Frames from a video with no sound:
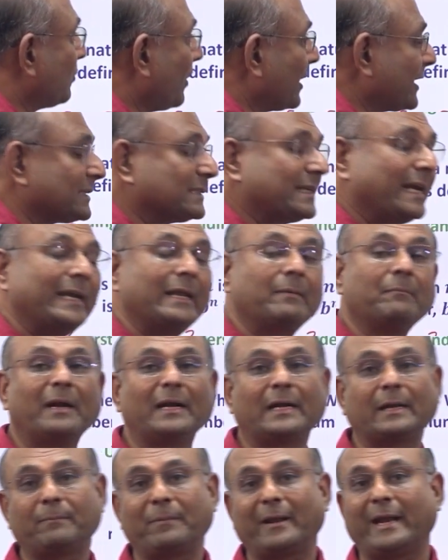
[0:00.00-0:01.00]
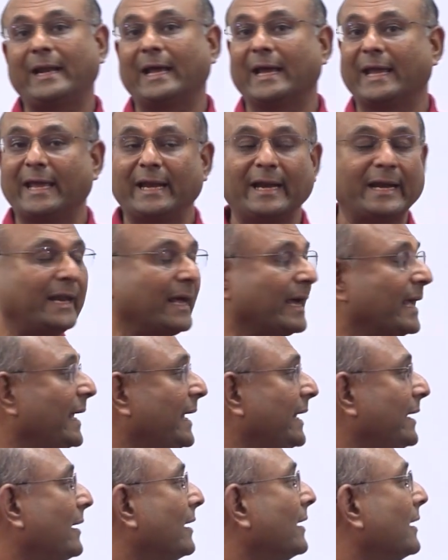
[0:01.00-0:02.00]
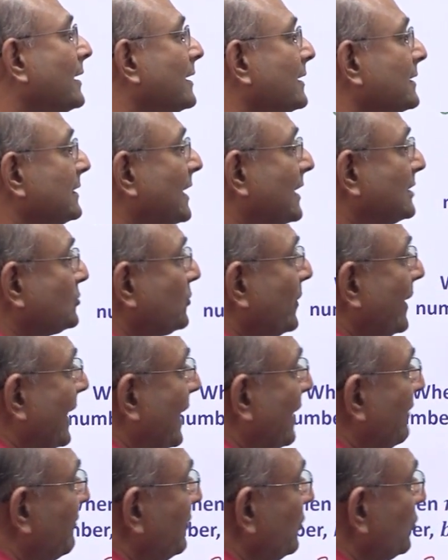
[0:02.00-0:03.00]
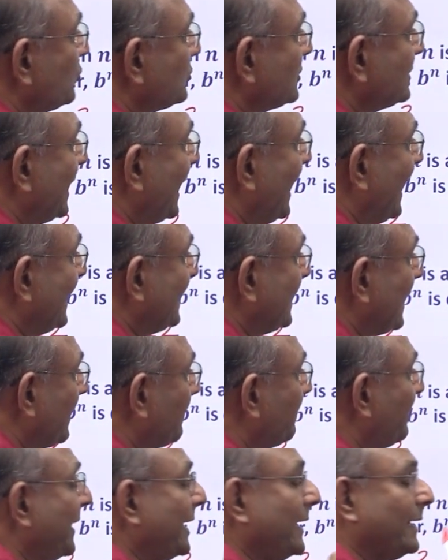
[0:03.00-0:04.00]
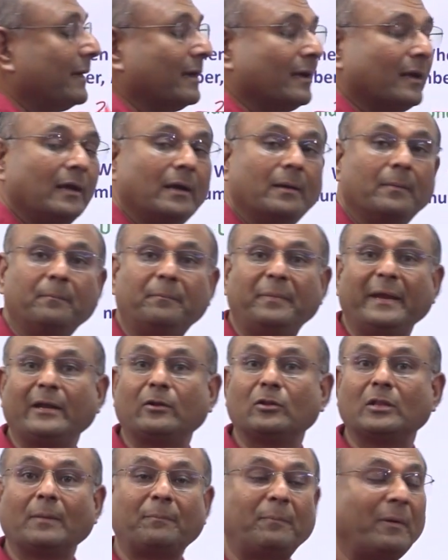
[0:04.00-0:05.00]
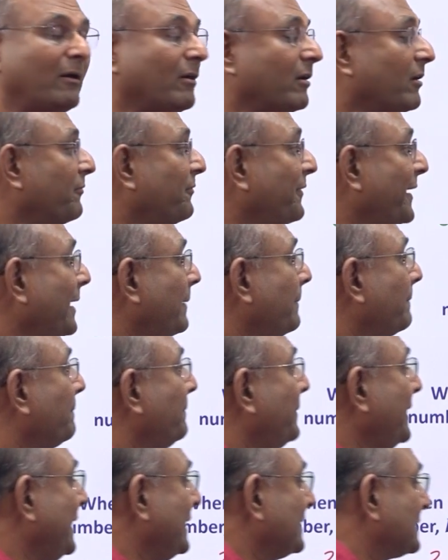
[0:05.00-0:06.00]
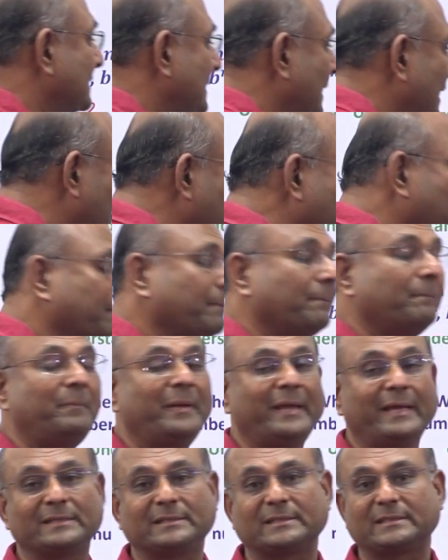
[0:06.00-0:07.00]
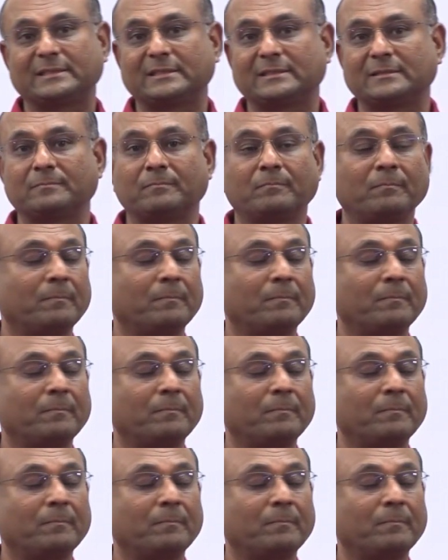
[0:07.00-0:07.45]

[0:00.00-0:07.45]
what is getting multiplied again and again. That's why I have used the letter b. b to the power of n, b is the base.